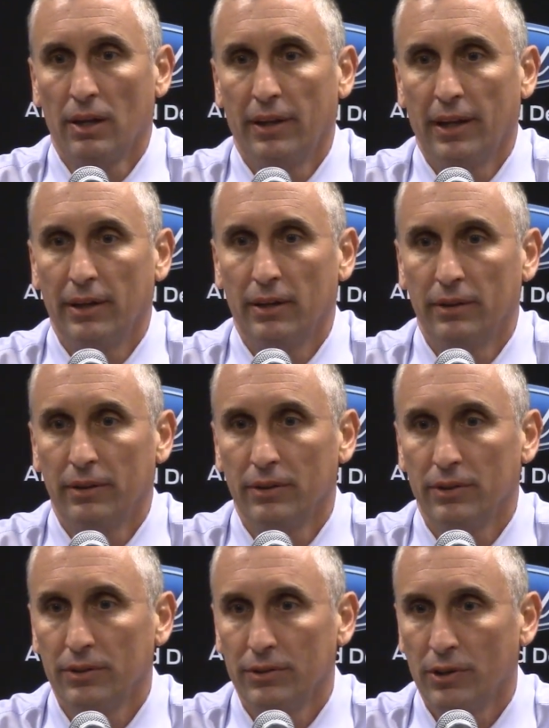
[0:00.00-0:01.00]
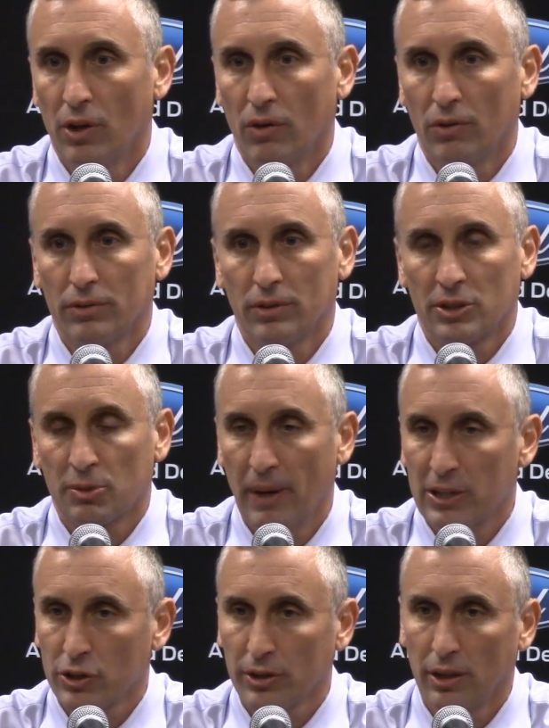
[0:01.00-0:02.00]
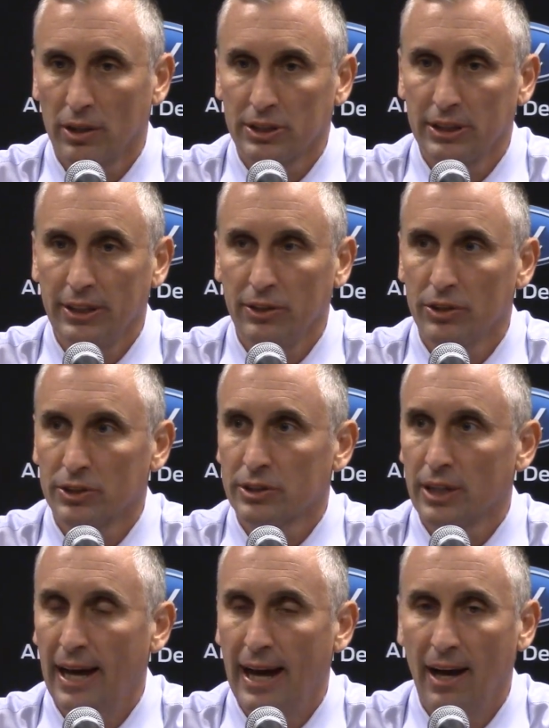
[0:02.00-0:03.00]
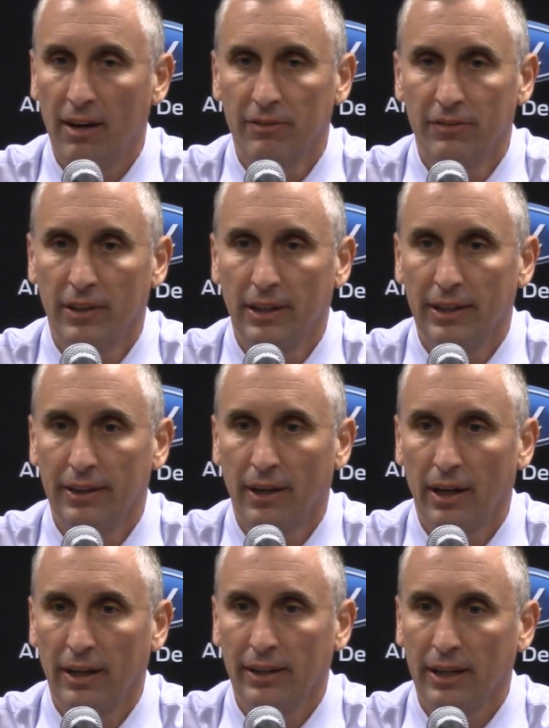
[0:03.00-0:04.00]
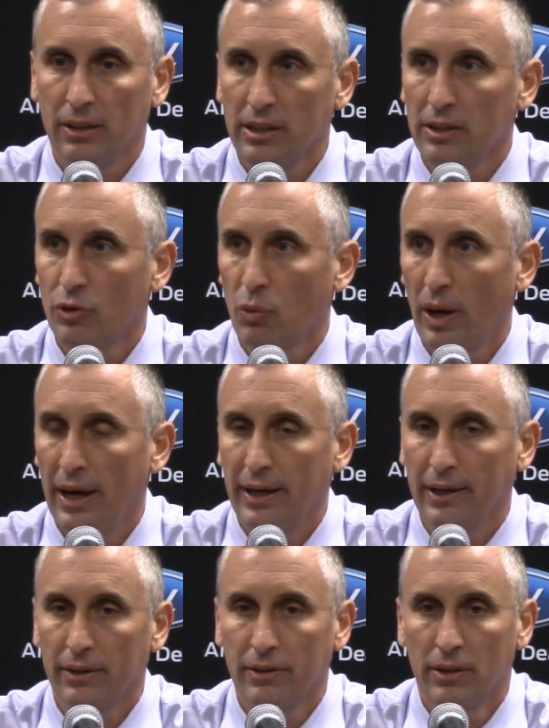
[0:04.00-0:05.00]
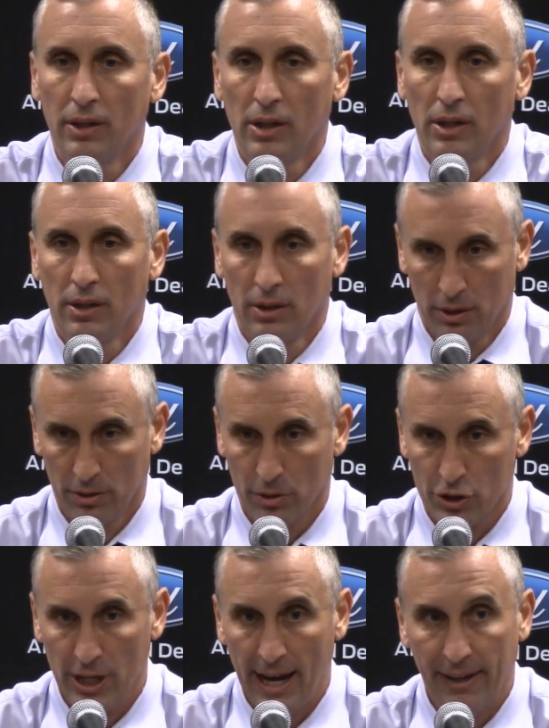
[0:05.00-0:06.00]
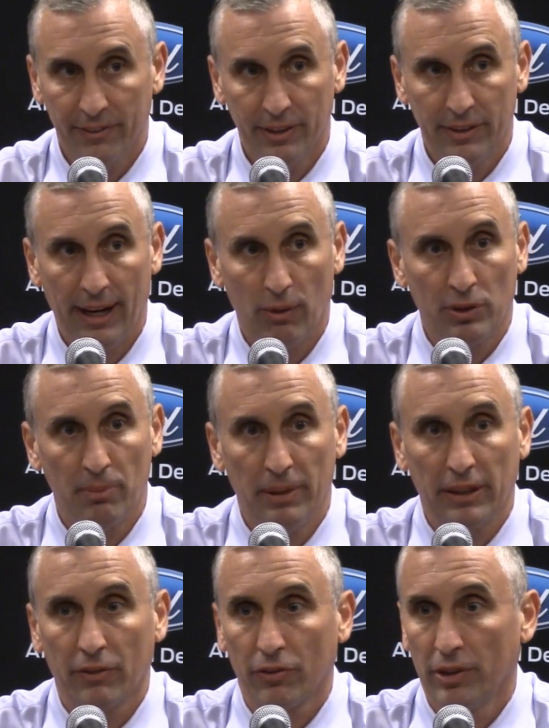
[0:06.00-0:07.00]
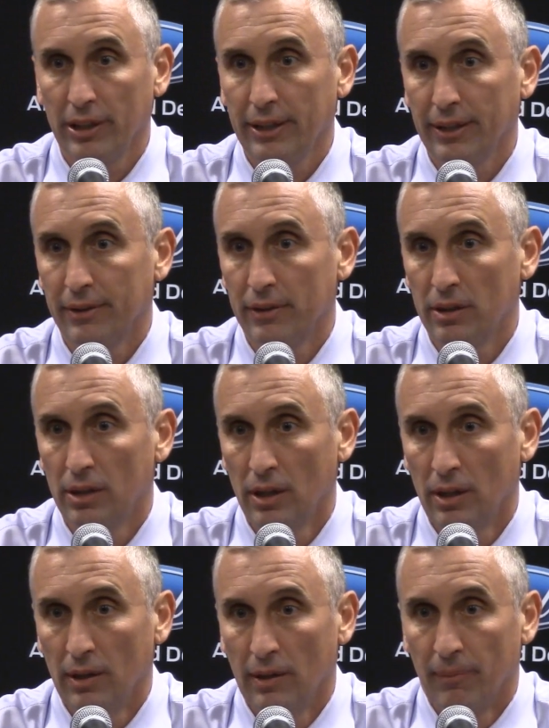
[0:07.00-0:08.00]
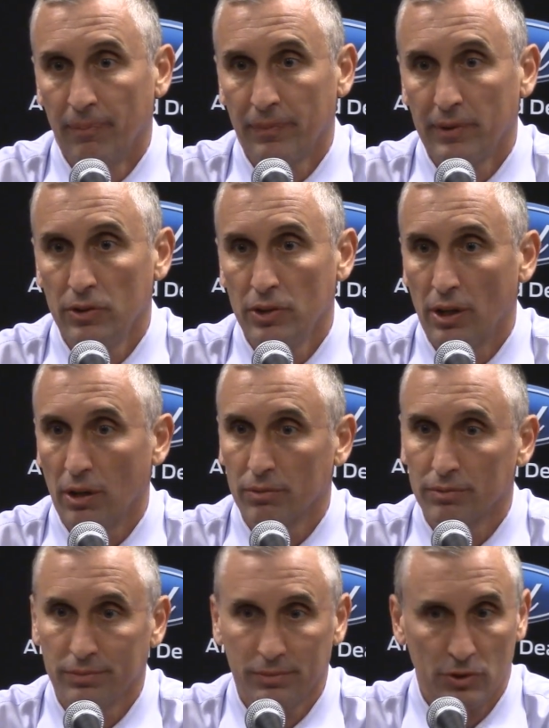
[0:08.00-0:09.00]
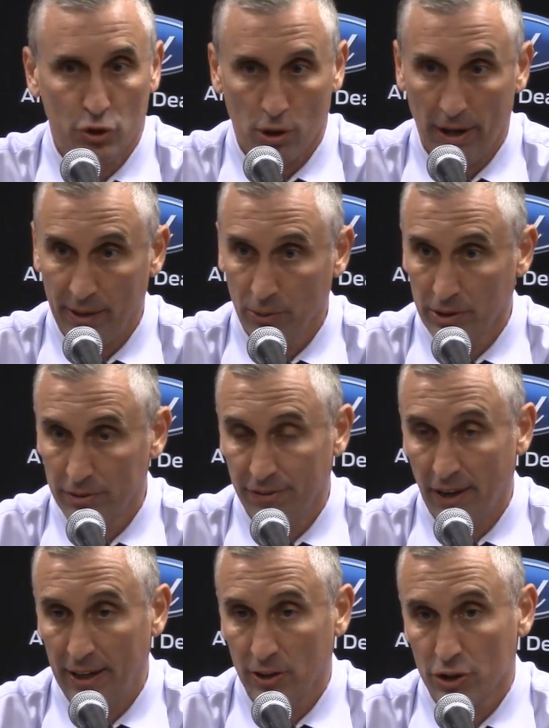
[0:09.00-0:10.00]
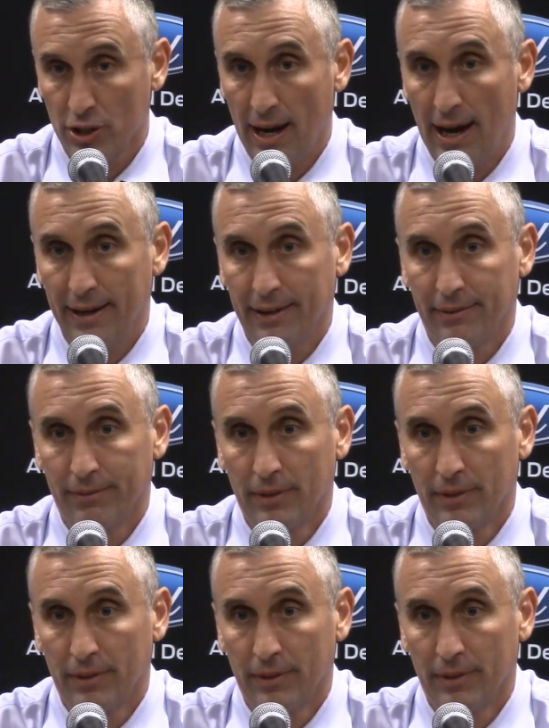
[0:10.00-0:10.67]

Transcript: that you know, especially our seniors have, and they lead the way. And you know, Shannon did that with the big three, and you know, Trey with the final shot.